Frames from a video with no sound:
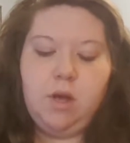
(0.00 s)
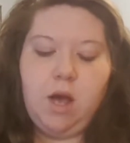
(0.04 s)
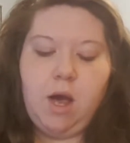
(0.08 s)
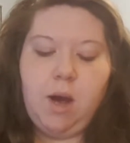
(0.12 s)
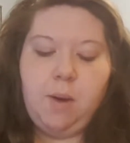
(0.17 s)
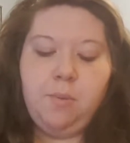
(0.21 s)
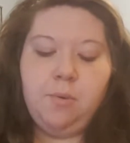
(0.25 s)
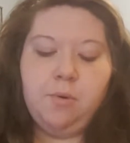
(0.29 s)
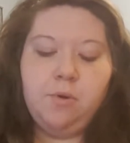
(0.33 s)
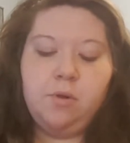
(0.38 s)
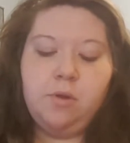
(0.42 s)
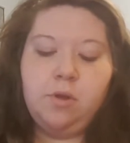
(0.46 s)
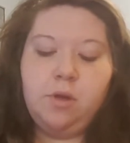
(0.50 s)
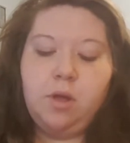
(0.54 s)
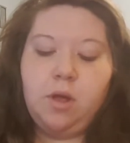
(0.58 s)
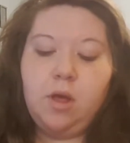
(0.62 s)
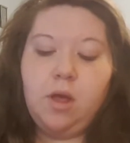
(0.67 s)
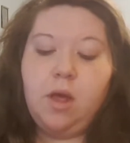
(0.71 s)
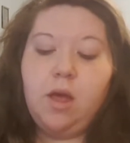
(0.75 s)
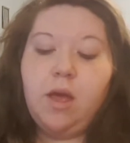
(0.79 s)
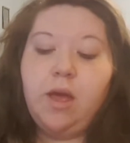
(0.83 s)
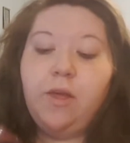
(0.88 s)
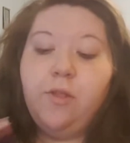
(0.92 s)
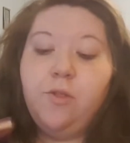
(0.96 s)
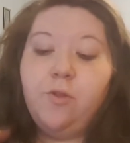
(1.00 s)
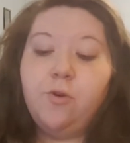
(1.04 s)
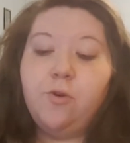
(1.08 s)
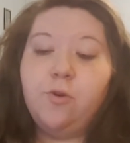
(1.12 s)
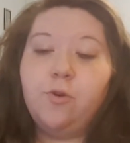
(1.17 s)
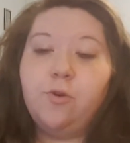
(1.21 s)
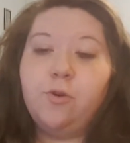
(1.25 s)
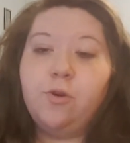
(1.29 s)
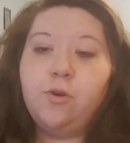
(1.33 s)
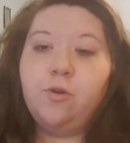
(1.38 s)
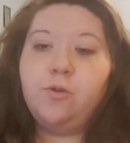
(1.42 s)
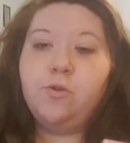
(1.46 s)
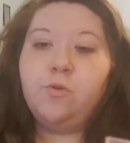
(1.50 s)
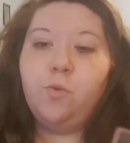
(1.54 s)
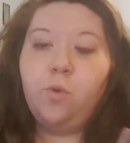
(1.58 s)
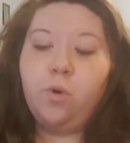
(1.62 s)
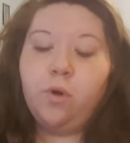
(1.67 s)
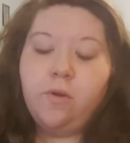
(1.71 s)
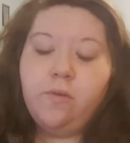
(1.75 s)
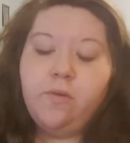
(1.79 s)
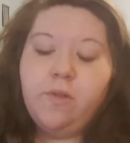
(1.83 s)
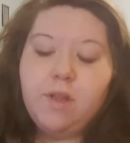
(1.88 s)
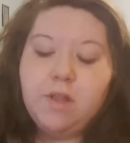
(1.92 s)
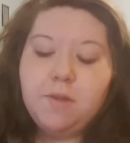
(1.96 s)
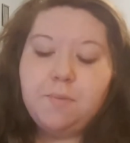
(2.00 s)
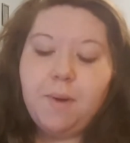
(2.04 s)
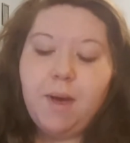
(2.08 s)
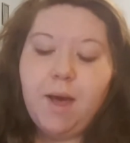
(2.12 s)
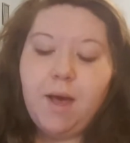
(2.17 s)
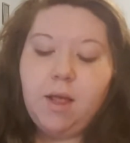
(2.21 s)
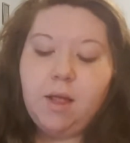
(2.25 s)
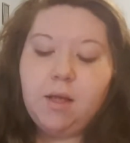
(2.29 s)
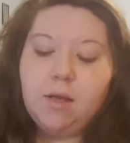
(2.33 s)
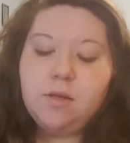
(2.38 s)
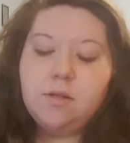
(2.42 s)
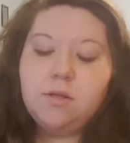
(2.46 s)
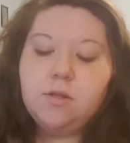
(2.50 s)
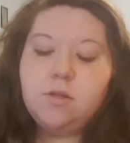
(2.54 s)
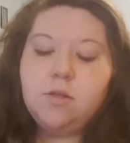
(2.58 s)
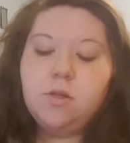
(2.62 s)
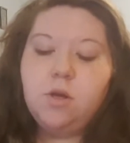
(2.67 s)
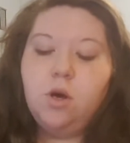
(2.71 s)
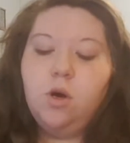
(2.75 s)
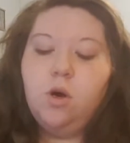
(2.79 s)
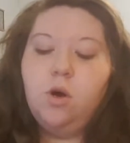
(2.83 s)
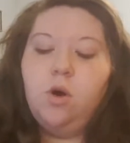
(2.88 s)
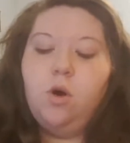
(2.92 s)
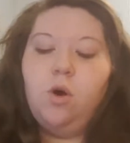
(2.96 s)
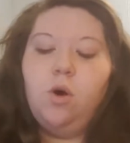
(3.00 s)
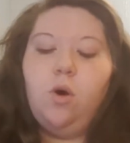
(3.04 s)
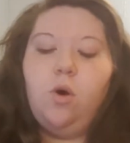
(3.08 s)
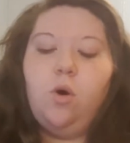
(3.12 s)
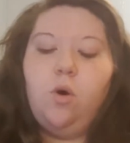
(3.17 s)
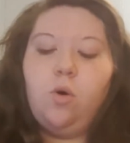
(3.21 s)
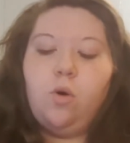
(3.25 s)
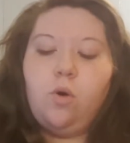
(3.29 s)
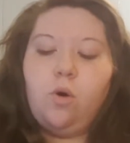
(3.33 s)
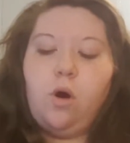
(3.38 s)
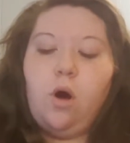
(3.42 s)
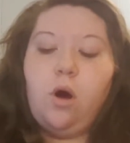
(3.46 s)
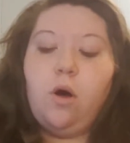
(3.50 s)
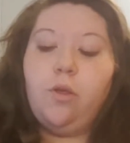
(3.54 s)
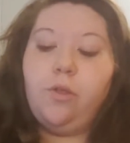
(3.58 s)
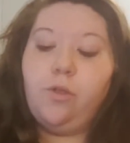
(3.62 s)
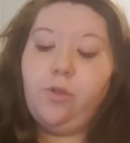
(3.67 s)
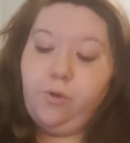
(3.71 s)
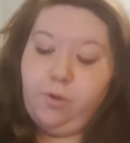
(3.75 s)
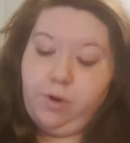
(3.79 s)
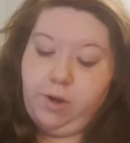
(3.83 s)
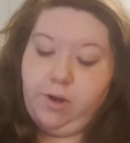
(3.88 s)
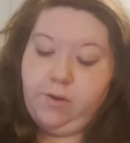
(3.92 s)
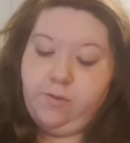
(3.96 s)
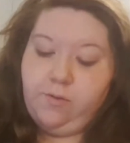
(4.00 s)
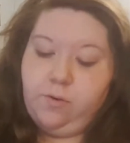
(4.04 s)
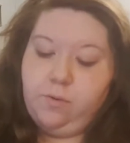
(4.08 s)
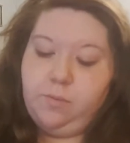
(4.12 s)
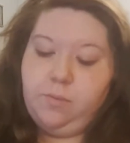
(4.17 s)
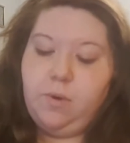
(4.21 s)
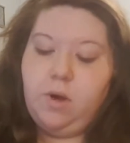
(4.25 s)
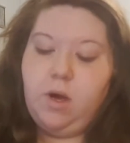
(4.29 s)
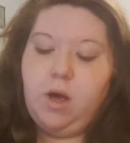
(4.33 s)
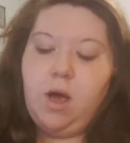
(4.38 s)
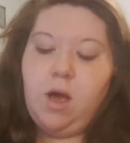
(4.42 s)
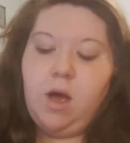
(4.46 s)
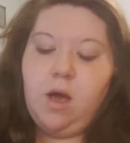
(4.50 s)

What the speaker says: I'm going to either use one of these palettes or all three of them.